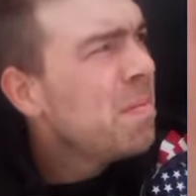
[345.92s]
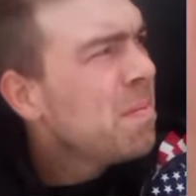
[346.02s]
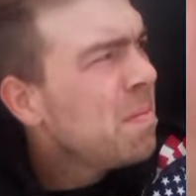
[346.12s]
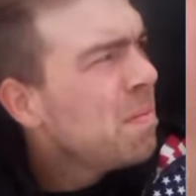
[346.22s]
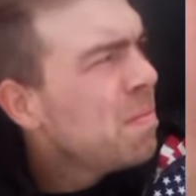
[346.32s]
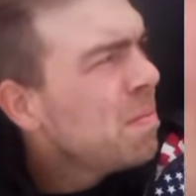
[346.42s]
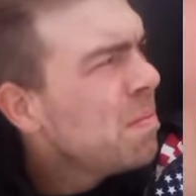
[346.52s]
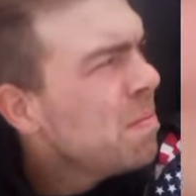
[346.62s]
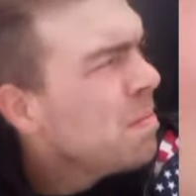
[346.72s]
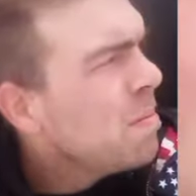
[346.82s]

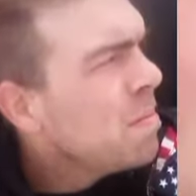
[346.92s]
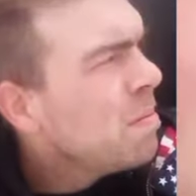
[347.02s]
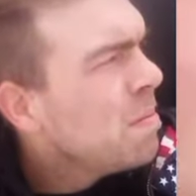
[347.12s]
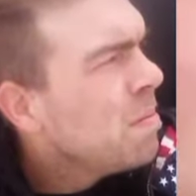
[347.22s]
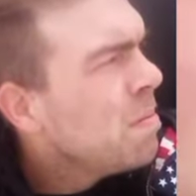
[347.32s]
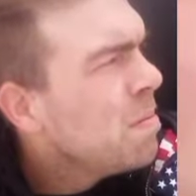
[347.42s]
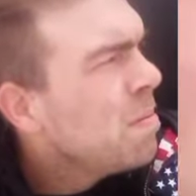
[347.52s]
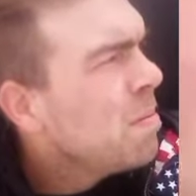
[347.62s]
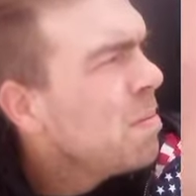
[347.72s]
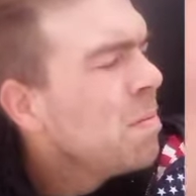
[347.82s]

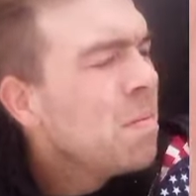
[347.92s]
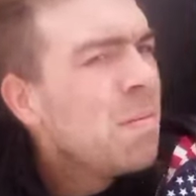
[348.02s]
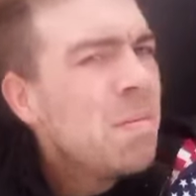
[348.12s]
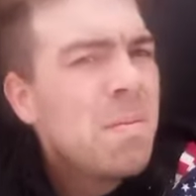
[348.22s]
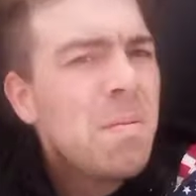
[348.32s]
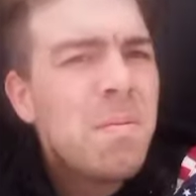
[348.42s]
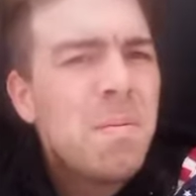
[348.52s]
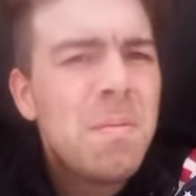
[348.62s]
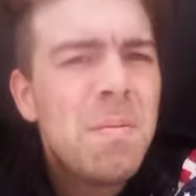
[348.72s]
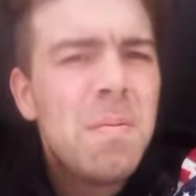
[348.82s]

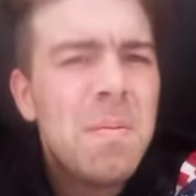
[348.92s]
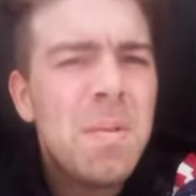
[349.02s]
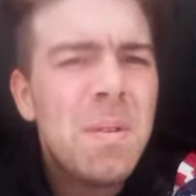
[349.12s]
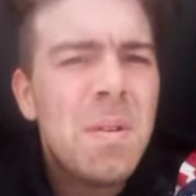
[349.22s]
Nobody speaks.